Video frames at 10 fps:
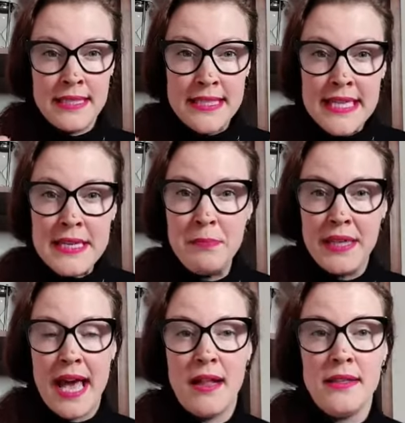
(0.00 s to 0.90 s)
deeply
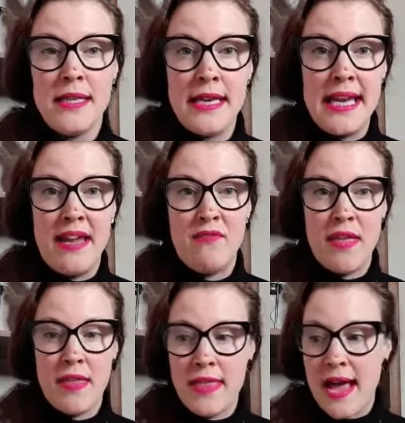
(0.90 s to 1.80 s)
held grief,
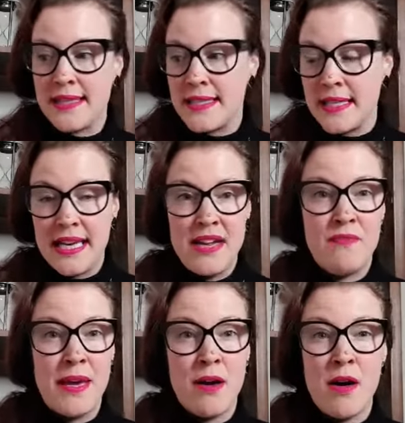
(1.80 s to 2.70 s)
whether that's grief
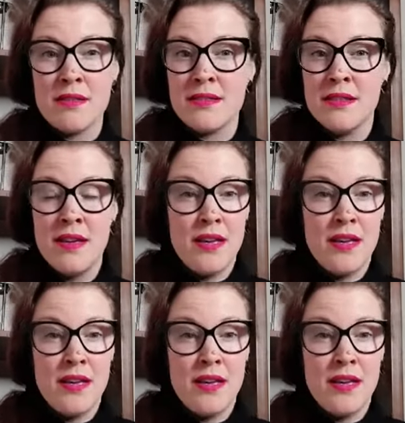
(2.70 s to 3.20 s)
because